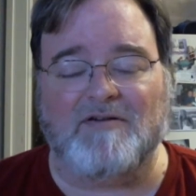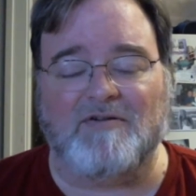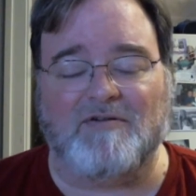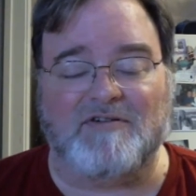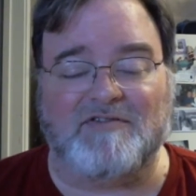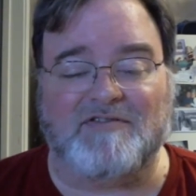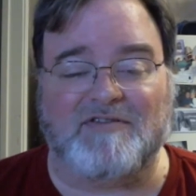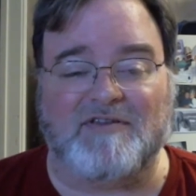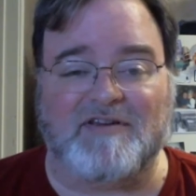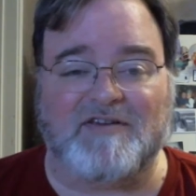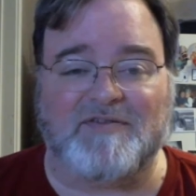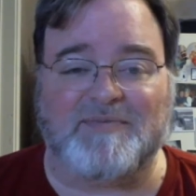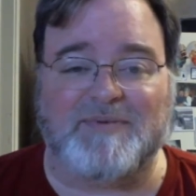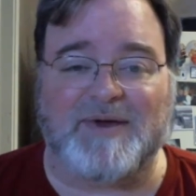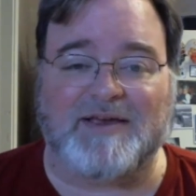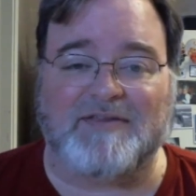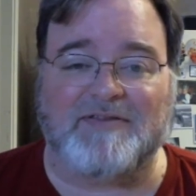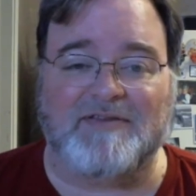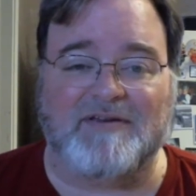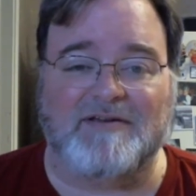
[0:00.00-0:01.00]
Of course, they'll
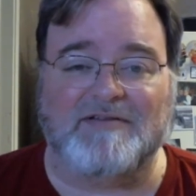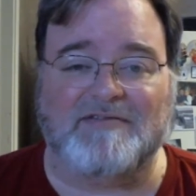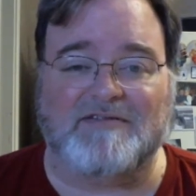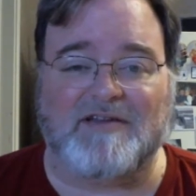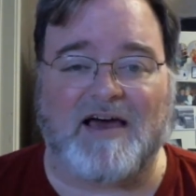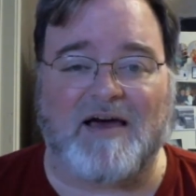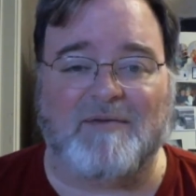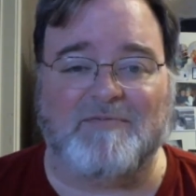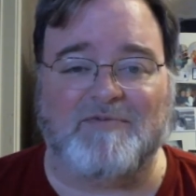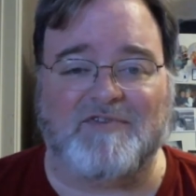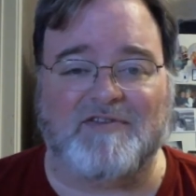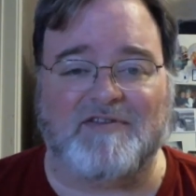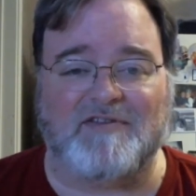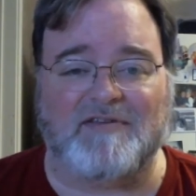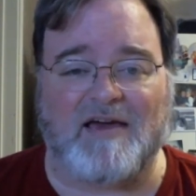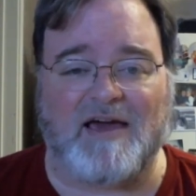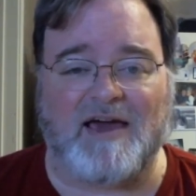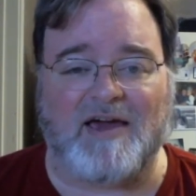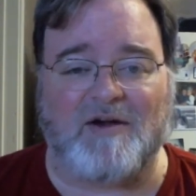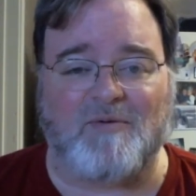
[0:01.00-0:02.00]
expect the top
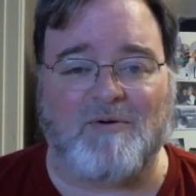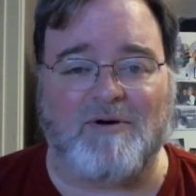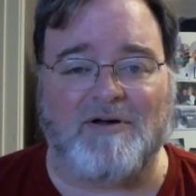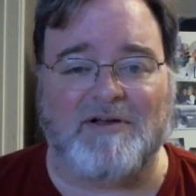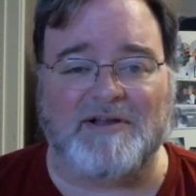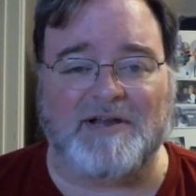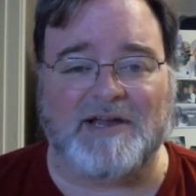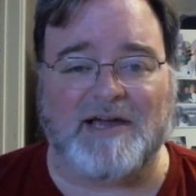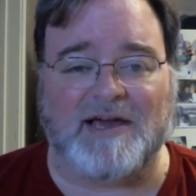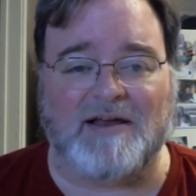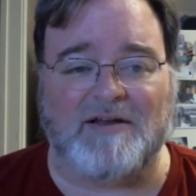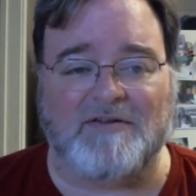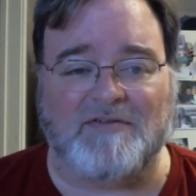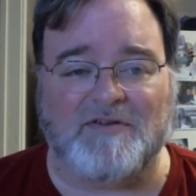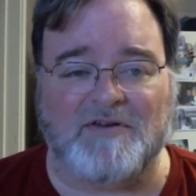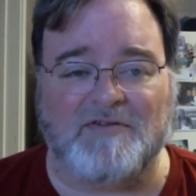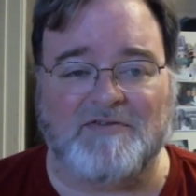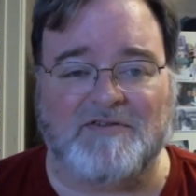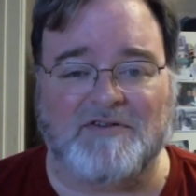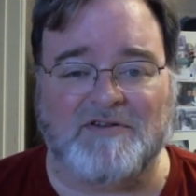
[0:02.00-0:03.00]
high quality out of
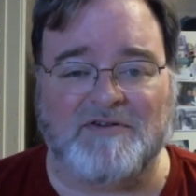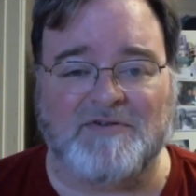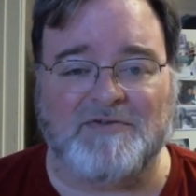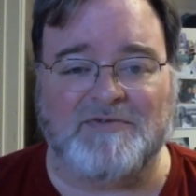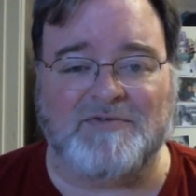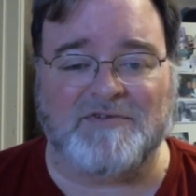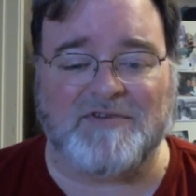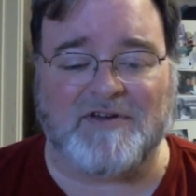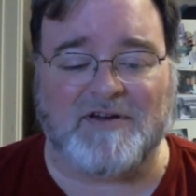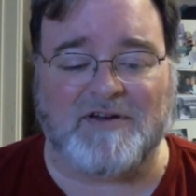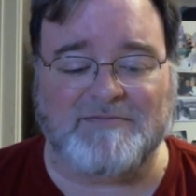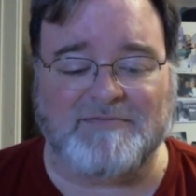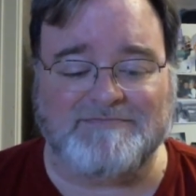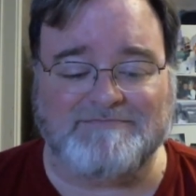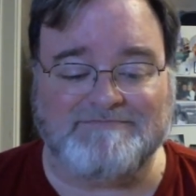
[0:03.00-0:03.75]
you too. So,